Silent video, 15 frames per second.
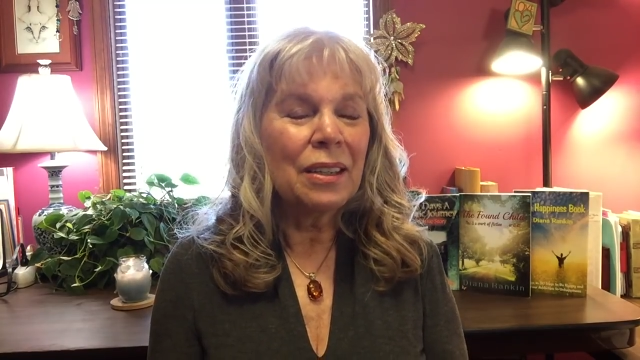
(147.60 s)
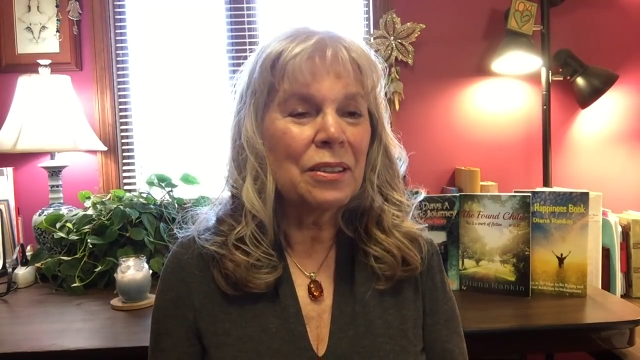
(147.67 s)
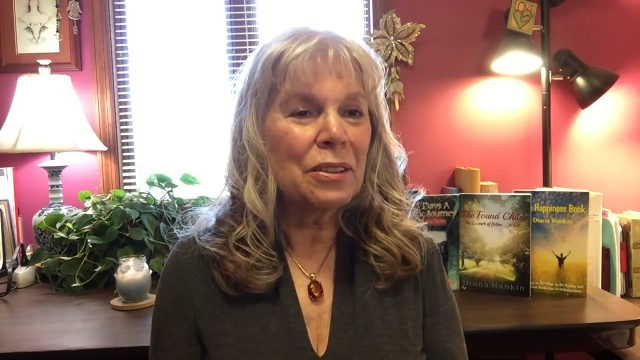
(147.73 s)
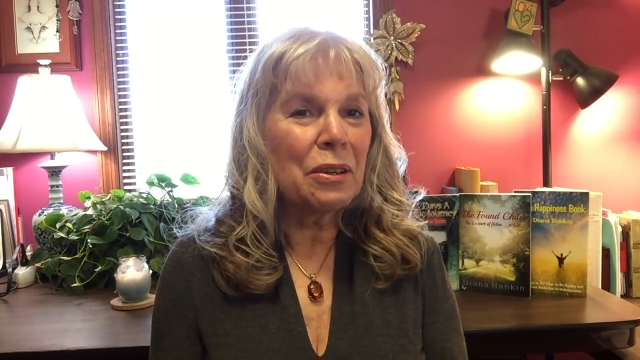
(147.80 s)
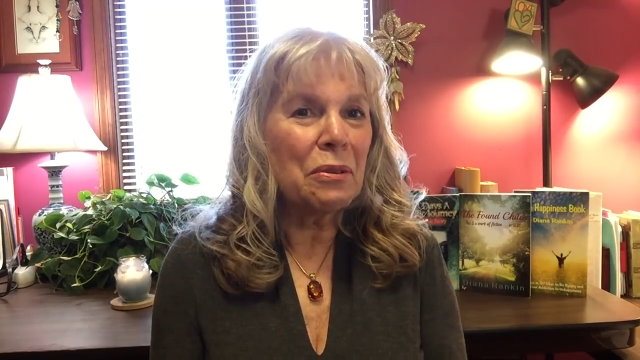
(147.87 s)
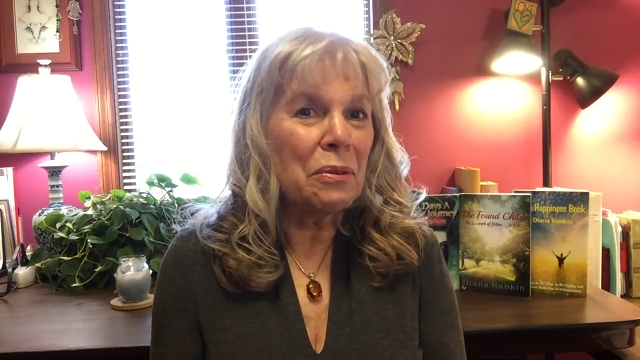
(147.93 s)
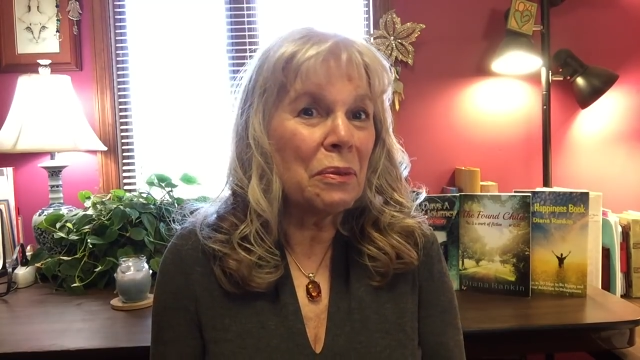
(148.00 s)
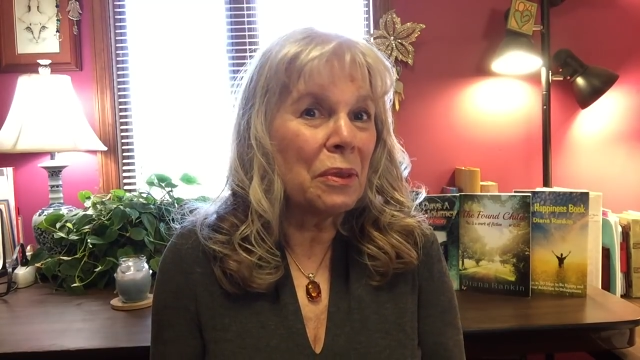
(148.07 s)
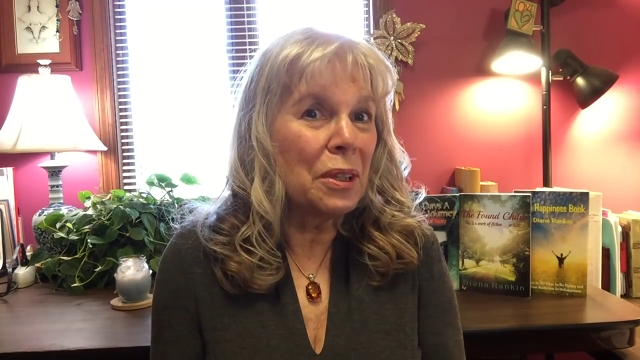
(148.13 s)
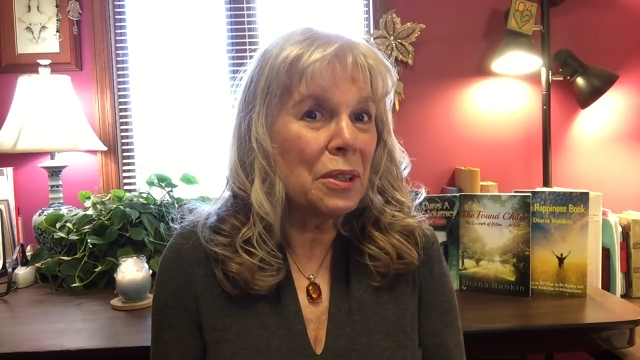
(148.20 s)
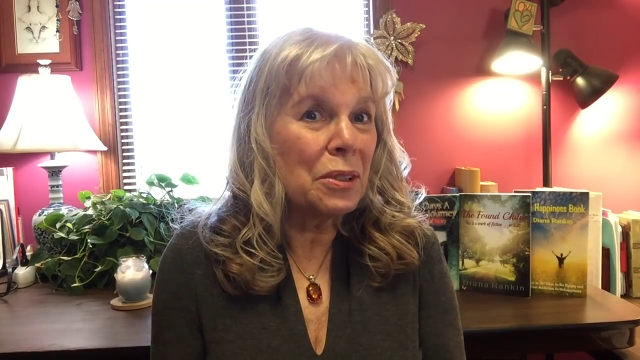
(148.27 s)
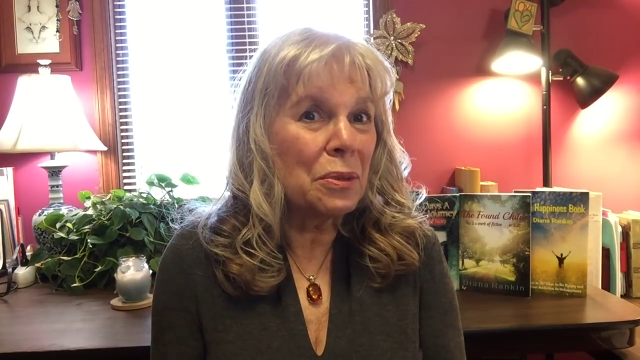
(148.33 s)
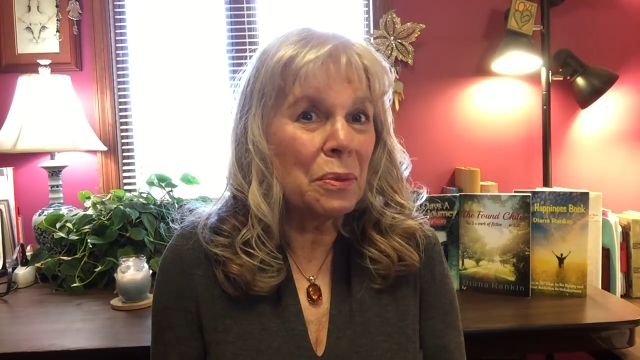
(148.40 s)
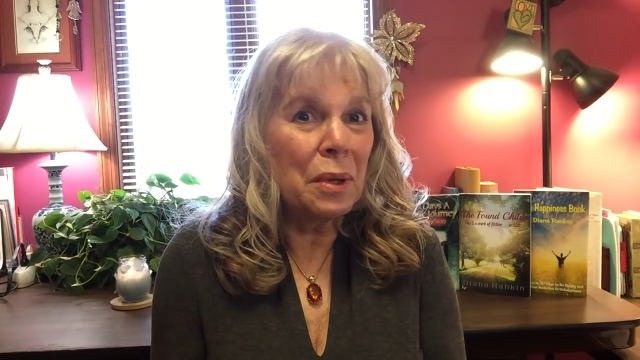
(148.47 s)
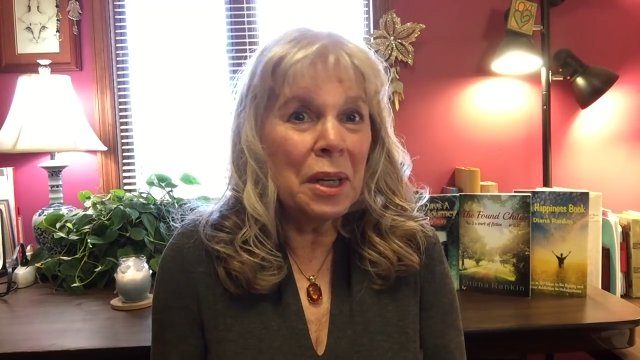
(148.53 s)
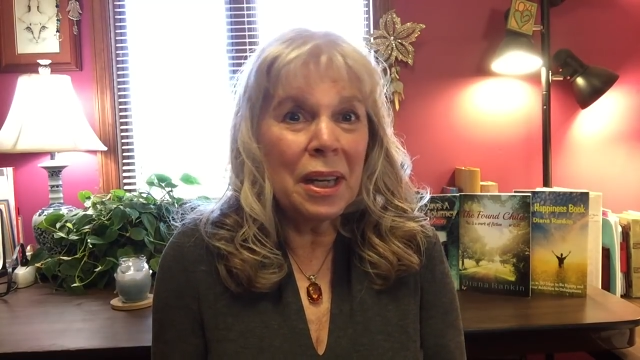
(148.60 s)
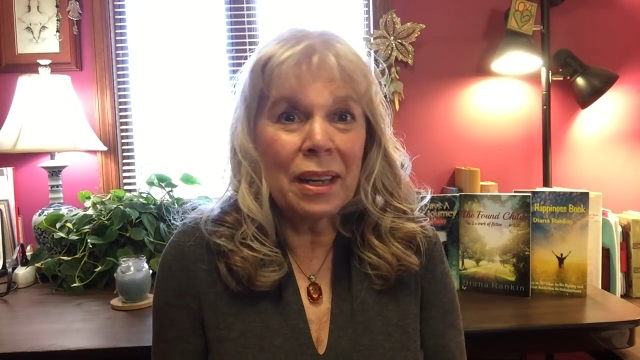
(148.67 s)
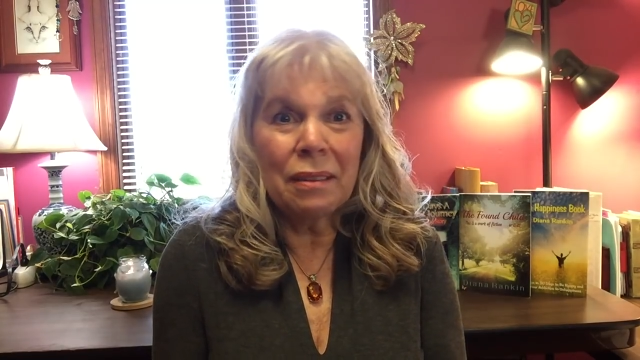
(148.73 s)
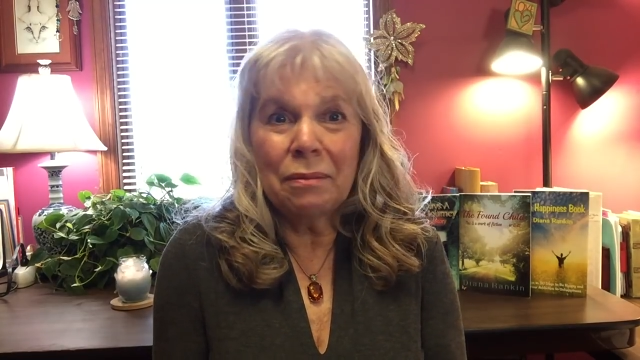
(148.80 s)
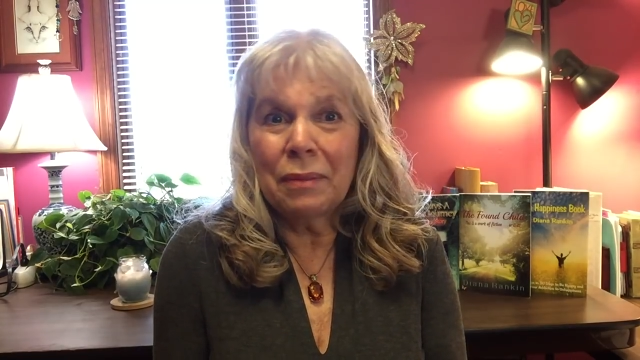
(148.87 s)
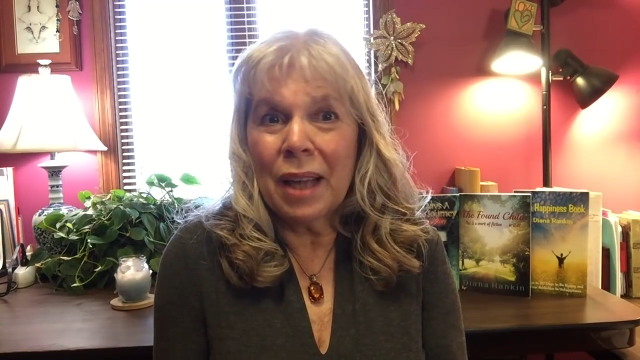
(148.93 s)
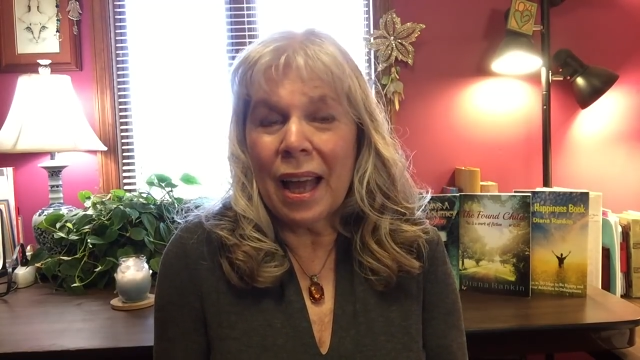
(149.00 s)
So this
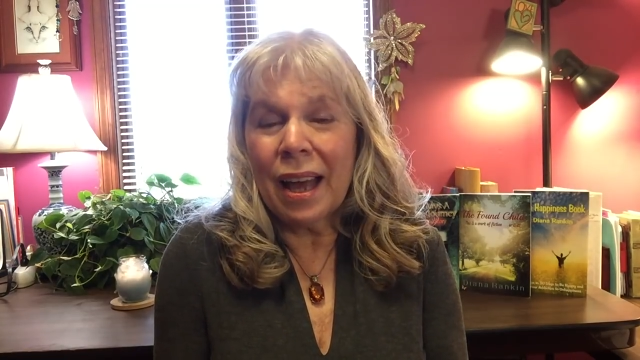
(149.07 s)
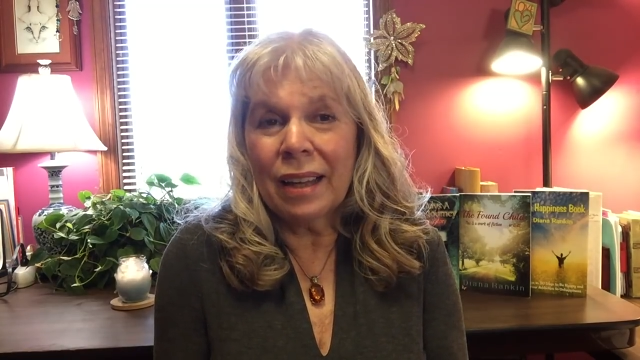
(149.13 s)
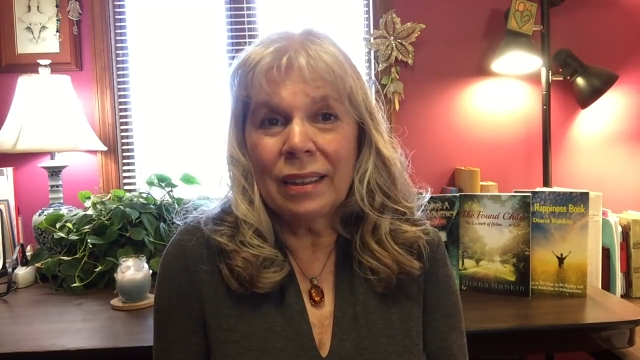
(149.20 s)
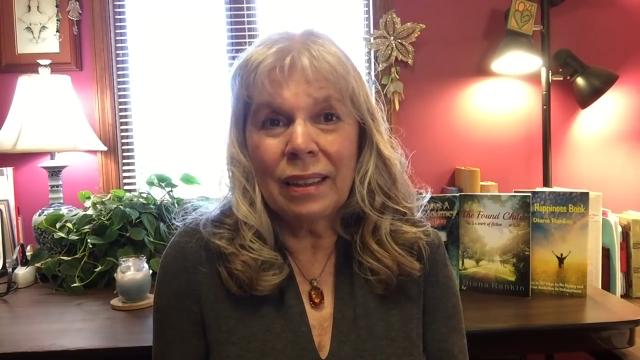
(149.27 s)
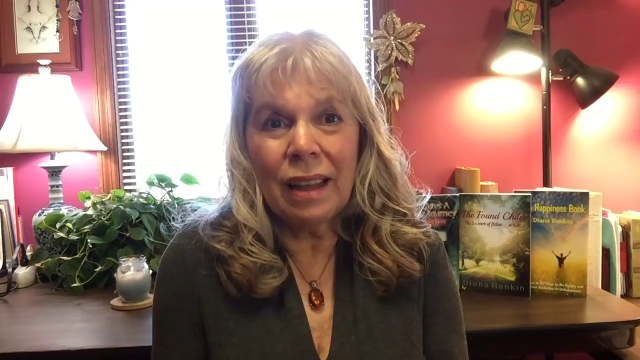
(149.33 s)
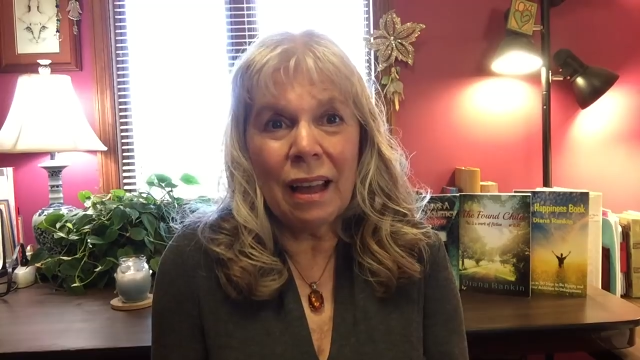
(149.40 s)
week, add